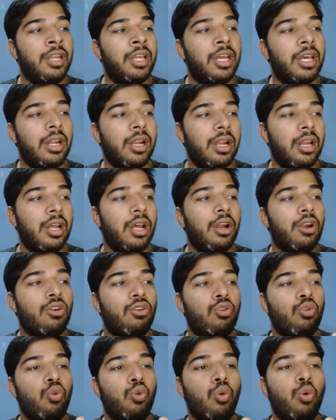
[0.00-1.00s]
here
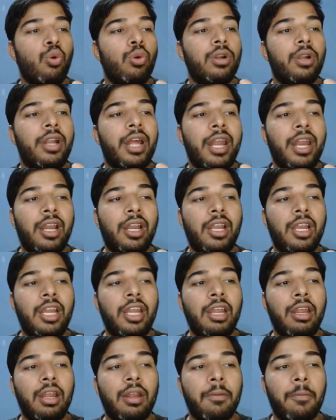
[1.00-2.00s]
to
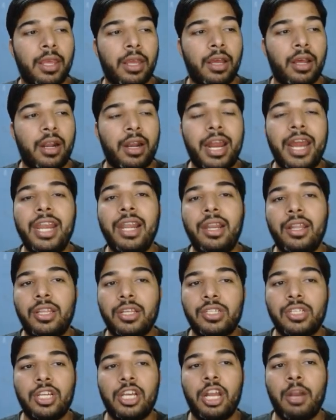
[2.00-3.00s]
directly write the
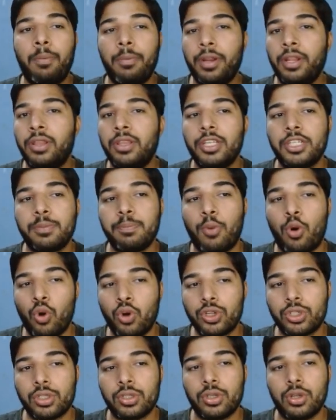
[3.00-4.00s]
script in this
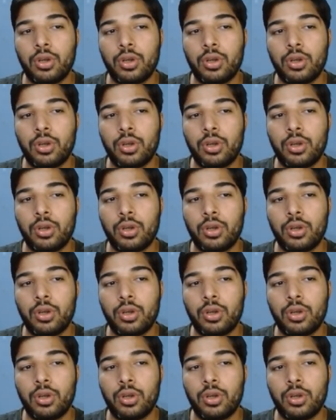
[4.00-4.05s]
box,